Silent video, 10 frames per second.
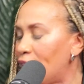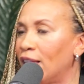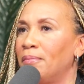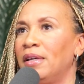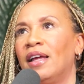
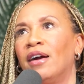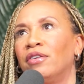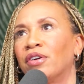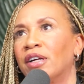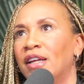telling me now
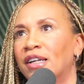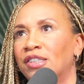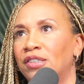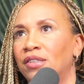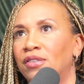your
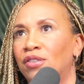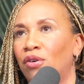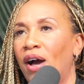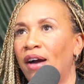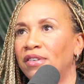connection.
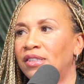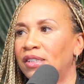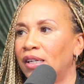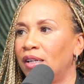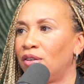So
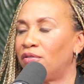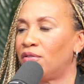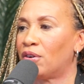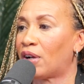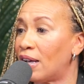obviously
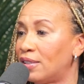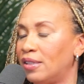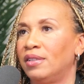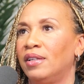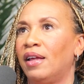your
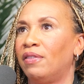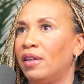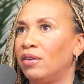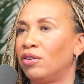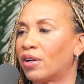cousin, and
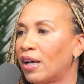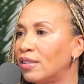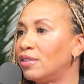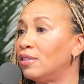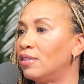then your
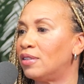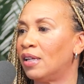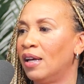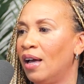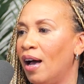cousin's.